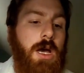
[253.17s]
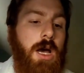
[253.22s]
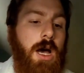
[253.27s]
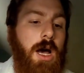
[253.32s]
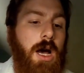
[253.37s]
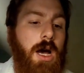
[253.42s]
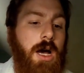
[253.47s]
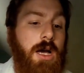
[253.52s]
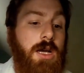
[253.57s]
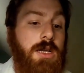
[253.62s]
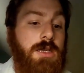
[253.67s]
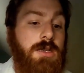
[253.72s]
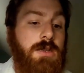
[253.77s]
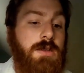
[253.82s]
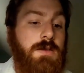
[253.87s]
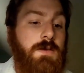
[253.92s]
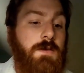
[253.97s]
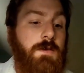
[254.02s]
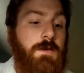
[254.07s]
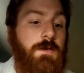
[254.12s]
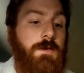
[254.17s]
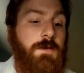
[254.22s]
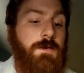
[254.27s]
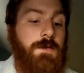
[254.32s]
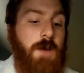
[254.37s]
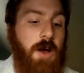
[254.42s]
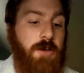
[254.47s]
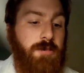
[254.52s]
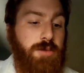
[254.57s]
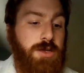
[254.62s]
It's
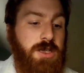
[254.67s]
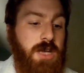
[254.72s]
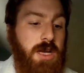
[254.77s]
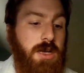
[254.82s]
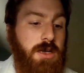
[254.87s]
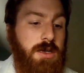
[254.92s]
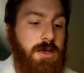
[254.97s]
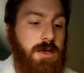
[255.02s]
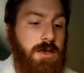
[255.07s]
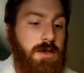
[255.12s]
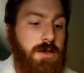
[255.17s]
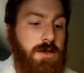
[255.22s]
5%.